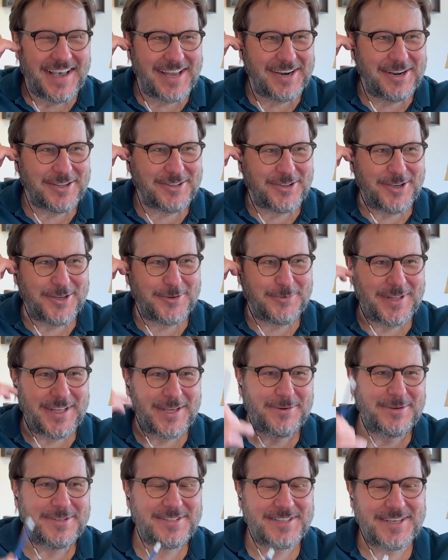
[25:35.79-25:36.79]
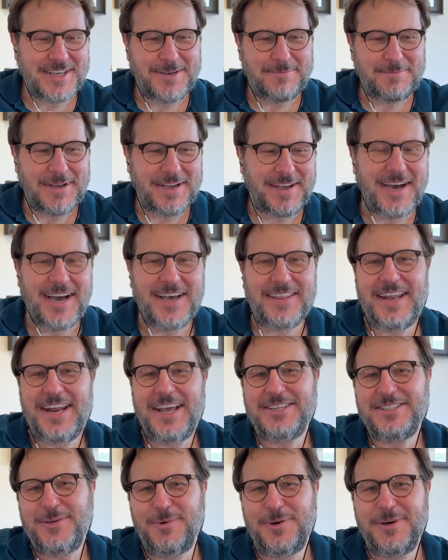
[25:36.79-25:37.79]
anecdote where there was a guy that
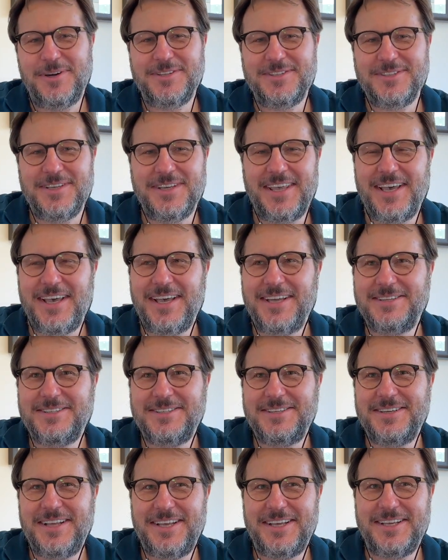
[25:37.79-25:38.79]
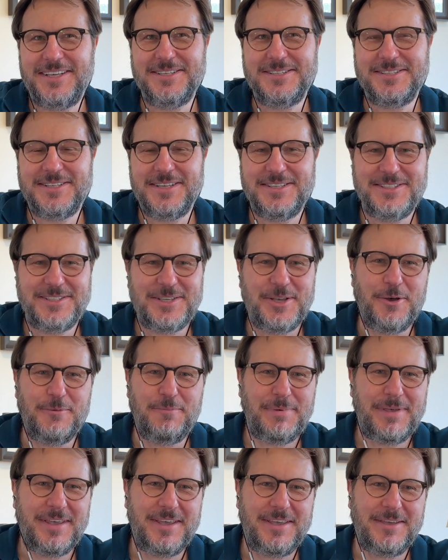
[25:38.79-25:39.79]
actually wanted to get his
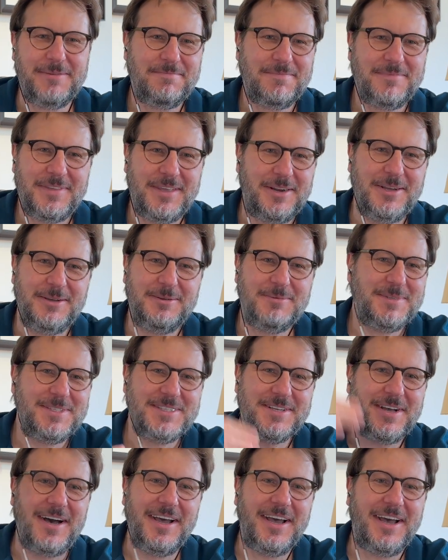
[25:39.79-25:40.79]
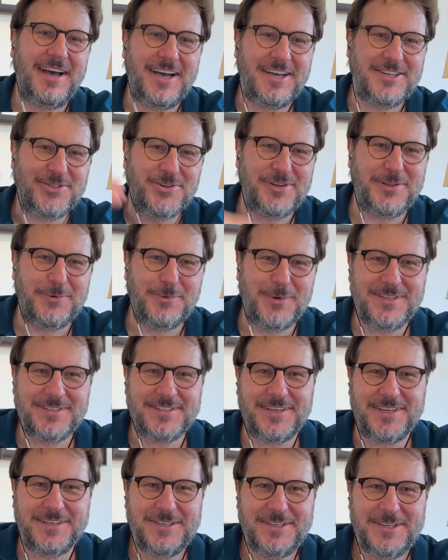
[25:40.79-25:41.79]
COP, sky high during the
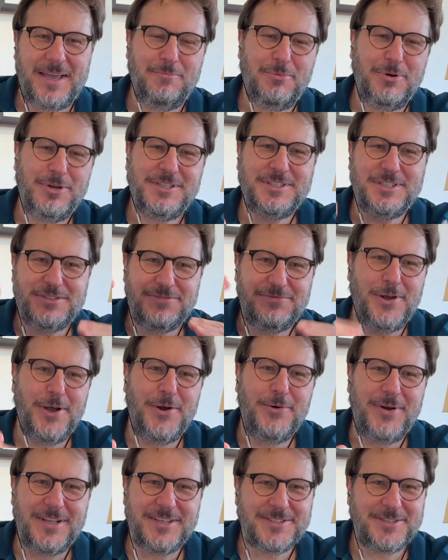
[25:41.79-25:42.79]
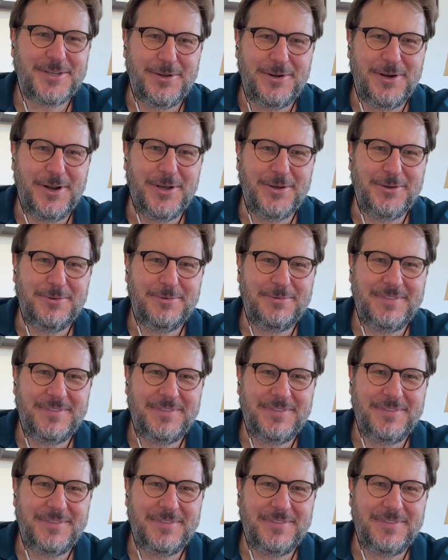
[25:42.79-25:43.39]
winter and pushed his flow rate so low